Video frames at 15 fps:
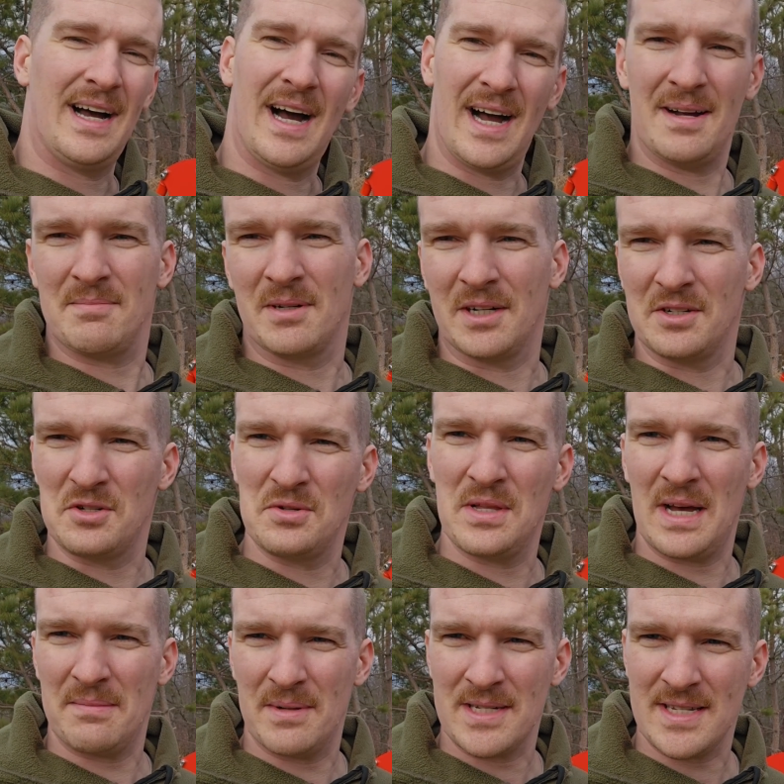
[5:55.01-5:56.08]
I'm going to do
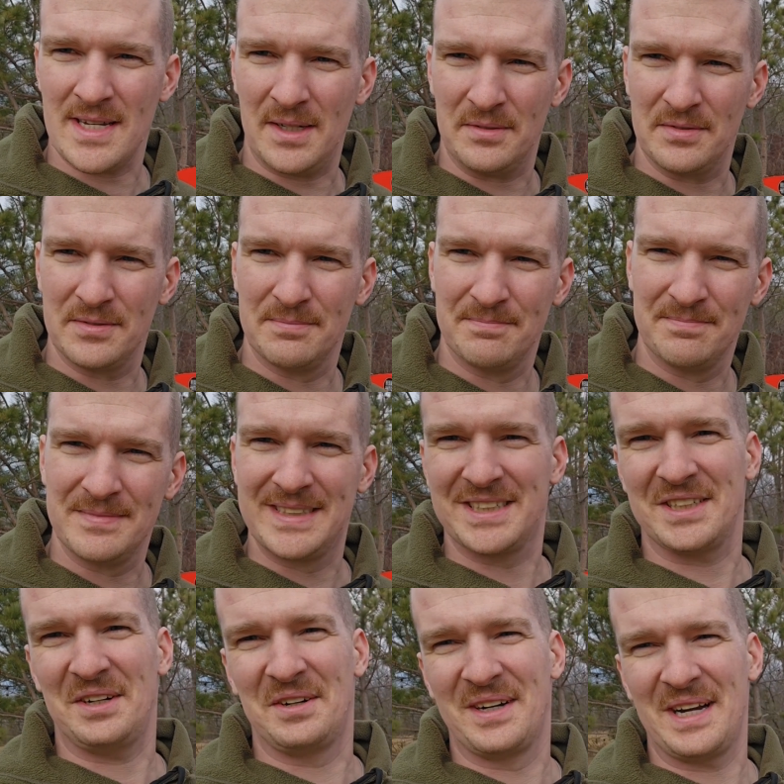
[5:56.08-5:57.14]
that myself.
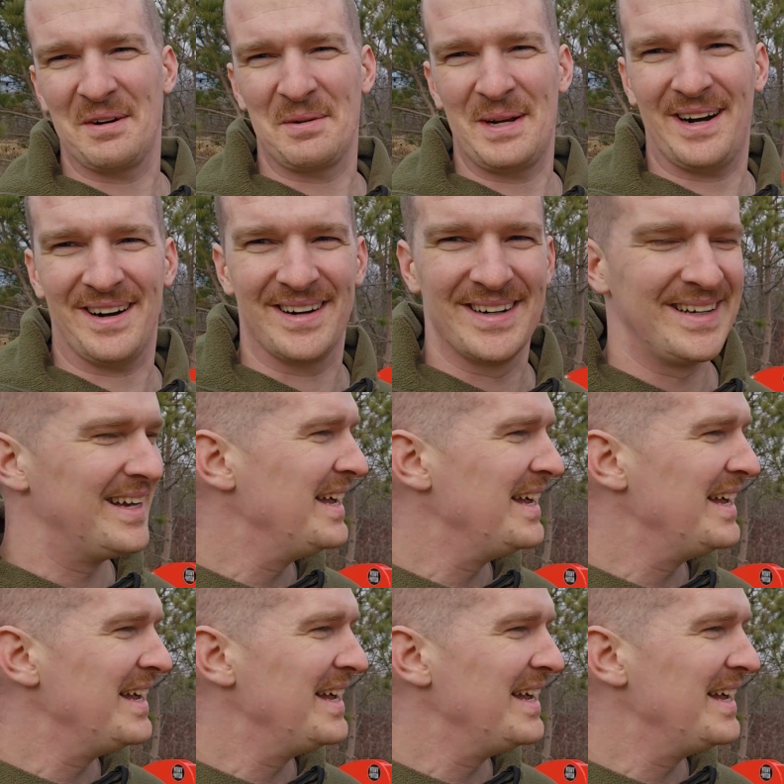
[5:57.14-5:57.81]
So here we are.